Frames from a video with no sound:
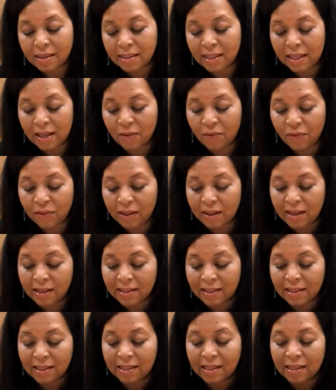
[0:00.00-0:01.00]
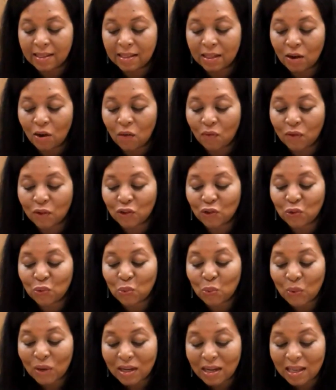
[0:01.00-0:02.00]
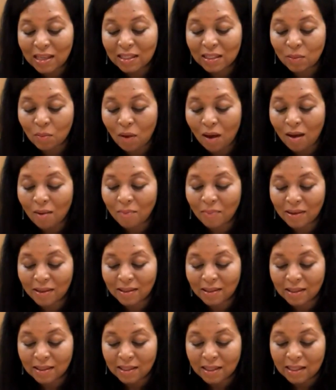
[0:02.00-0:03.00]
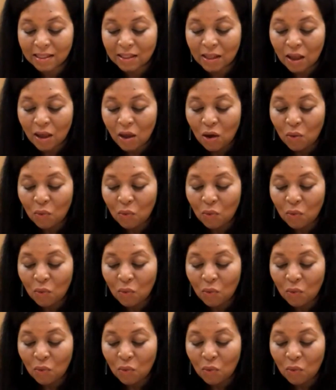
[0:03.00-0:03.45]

the City of Flint has assisted over 20 small businesses